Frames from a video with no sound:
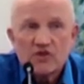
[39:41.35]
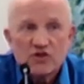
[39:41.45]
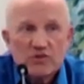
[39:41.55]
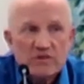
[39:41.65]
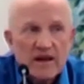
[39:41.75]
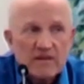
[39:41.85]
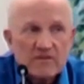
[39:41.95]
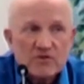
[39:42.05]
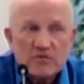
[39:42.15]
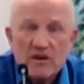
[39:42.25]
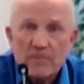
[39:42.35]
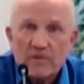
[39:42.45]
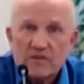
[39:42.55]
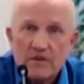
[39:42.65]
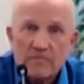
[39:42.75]
shoot downstream
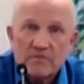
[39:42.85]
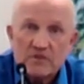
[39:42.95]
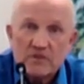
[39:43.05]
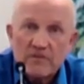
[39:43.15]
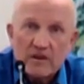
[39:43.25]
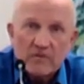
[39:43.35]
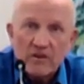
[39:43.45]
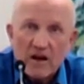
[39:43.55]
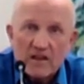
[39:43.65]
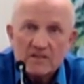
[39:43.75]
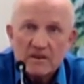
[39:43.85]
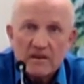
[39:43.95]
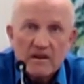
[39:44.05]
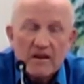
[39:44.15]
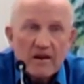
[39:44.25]
at some severe velocity.
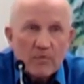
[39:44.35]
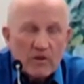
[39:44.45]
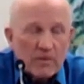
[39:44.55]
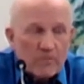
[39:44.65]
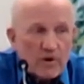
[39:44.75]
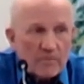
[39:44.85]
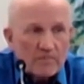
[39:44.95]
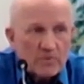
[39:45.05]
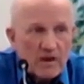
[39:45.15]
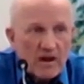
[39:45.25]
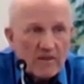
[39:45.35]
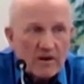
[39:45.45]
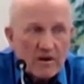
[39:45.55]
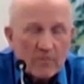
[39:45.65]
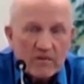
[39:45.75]
One of the problems we have
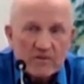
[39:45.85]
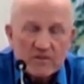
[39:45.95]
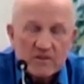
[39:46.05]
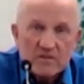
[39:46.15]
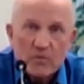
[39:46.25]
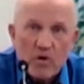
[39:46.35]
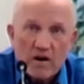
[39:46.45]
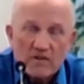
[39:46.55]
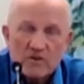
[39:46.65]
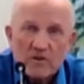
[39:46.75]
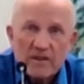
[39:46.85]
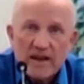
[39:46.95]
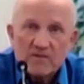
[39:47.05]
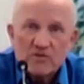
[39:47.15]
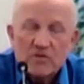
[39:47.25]
on our rivers is the water's going
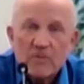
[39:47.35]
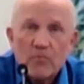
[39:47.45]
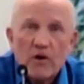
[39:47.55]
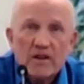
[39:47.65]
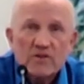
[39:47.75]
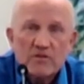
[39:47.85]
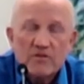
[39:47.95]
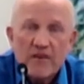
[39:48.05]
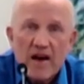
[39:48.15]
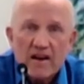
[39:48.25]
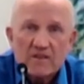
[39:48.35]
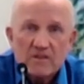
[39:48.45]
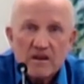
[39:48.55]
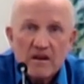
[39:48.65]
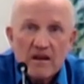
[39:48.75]
downstream way too
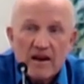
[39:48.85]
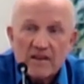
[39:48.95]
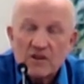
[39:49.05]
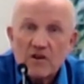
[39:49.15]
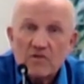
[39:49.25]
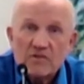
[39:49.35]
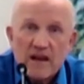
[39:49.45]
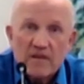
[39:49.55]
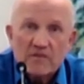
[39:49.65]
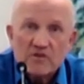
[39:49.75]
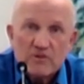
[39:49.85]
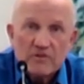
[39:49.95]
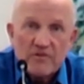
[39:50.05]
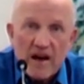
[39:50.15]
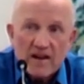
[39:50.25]
fast. As it goes down too
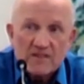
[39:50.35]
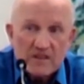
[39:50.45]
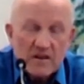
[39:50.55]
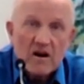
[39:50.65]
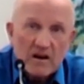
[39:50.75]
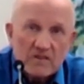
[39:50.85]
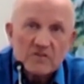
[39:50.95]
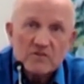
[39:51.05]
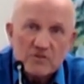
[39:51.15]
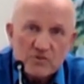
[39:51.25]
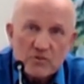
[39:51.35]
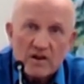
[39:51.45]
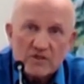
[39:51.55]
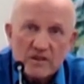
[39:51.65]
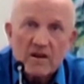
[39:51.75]
fast, it causes
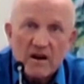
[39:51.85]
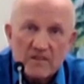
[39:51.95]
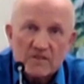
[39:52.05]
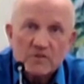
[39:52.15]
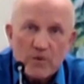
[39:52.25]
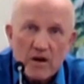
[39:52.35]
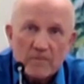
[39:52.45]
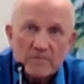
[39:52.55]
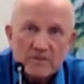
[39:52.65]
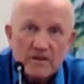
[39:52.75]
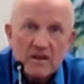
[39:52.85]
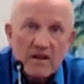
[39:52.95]
destruction, it causes problems.